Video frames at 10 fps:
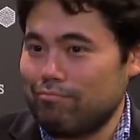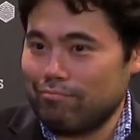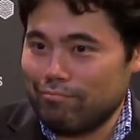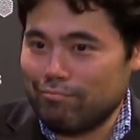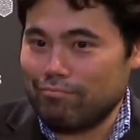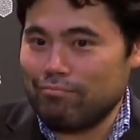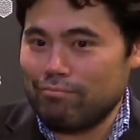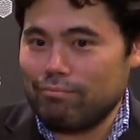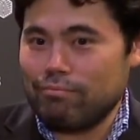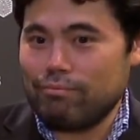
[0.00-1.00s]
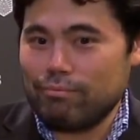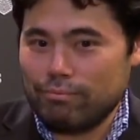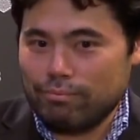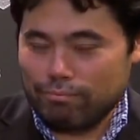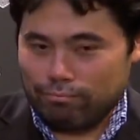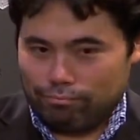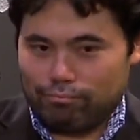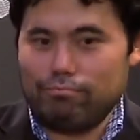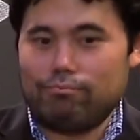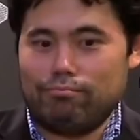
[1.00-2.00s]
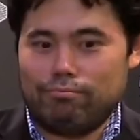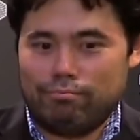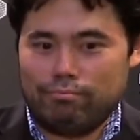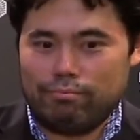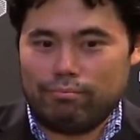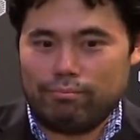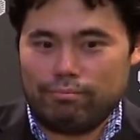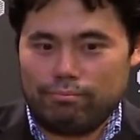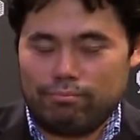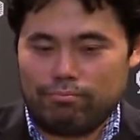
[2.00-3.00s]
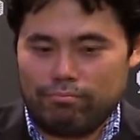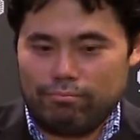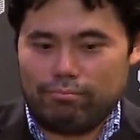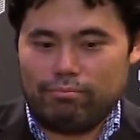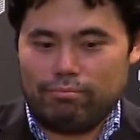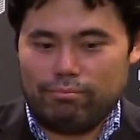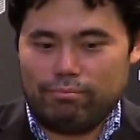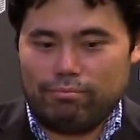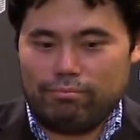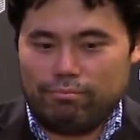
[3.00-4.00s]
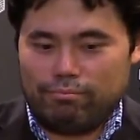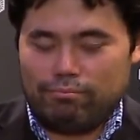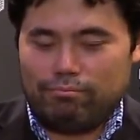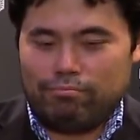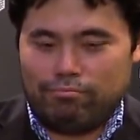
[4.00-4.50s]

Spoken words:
This person isn't speaking.